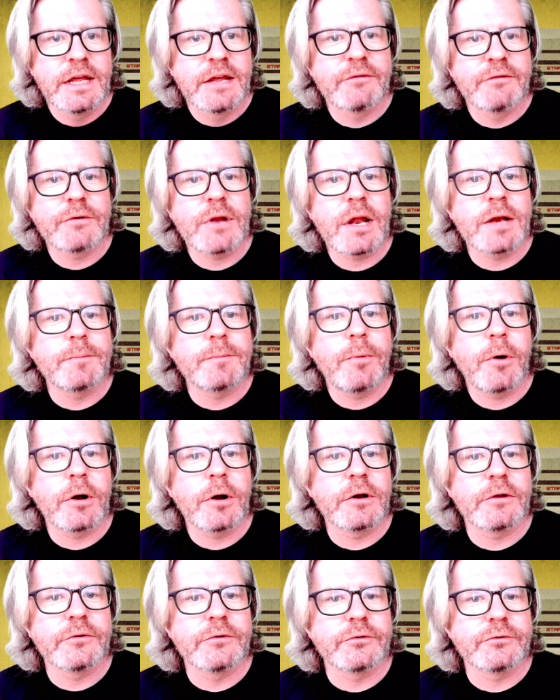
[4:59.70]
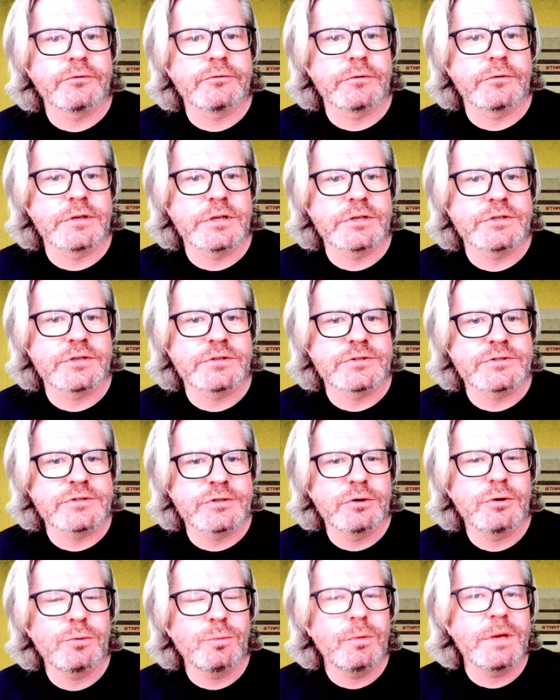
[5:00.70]
if we're not a part of those traditions,
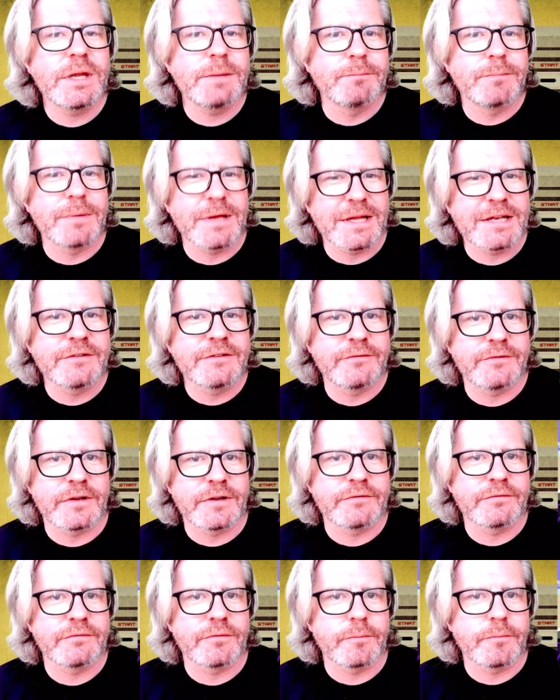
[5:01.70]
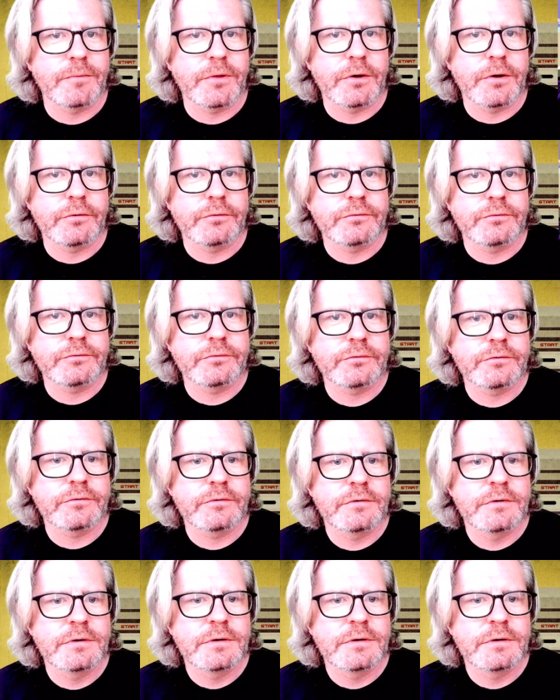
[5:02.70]
could we benefit from those?